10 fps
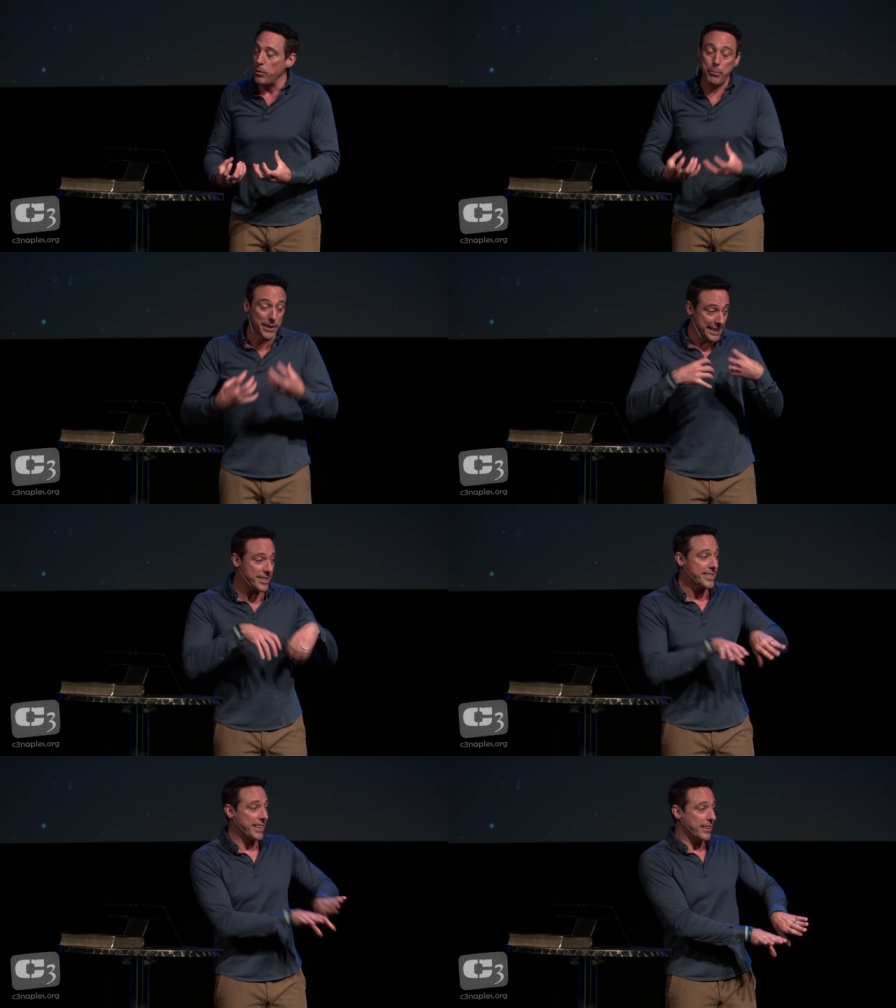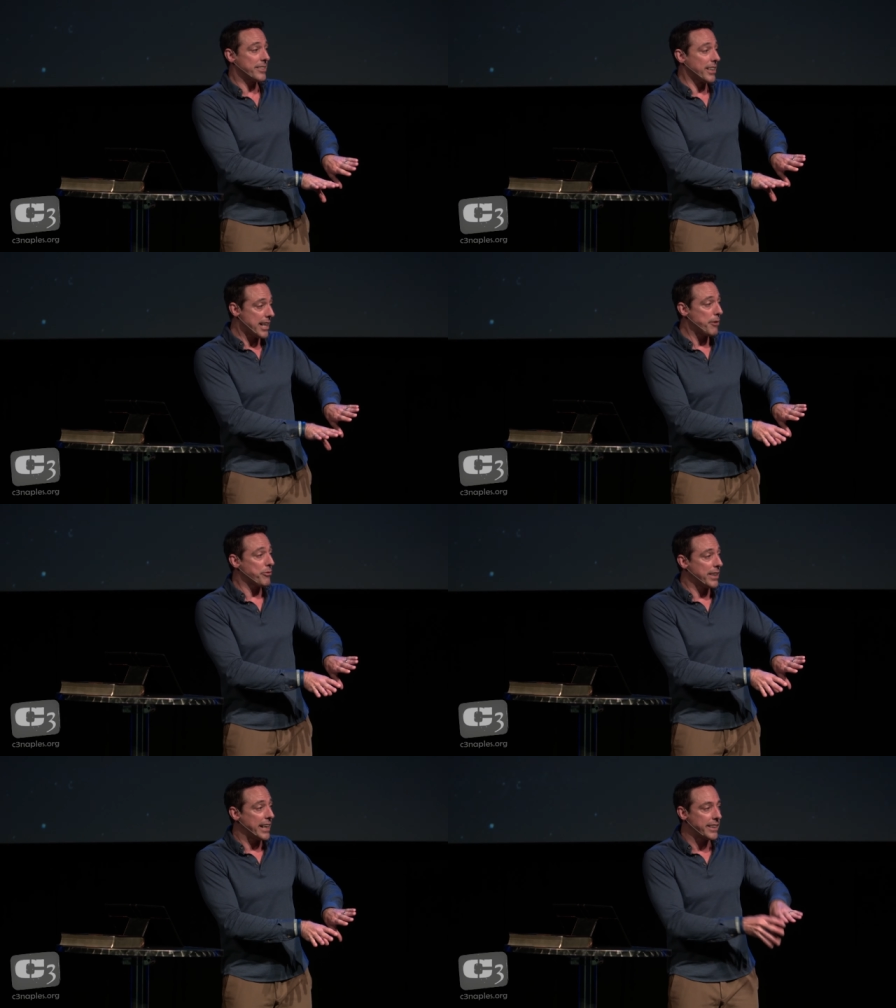policing the left
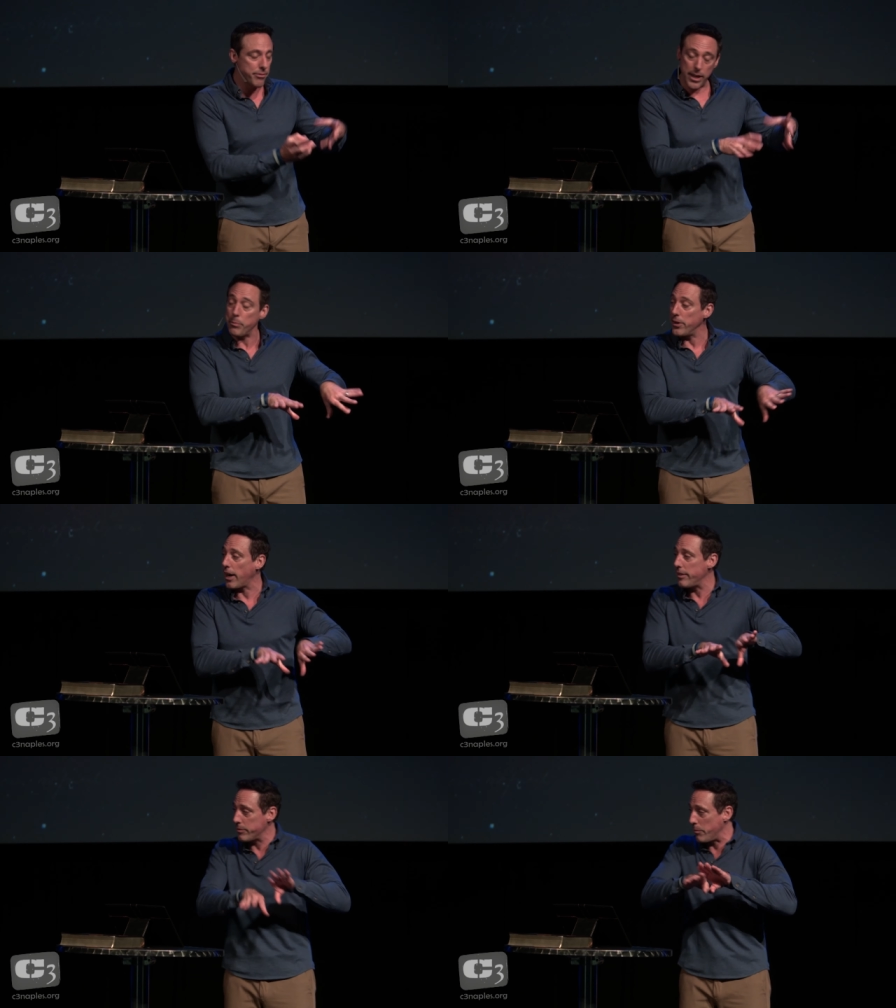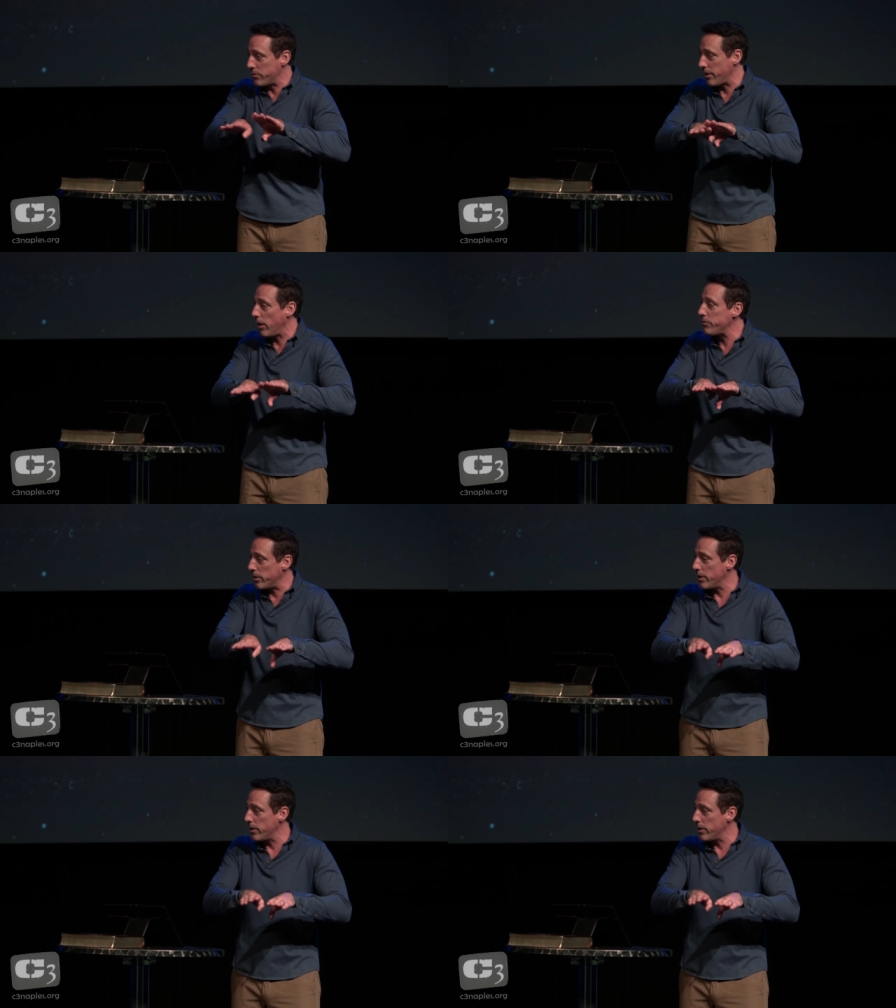lane, they've deputized themselves.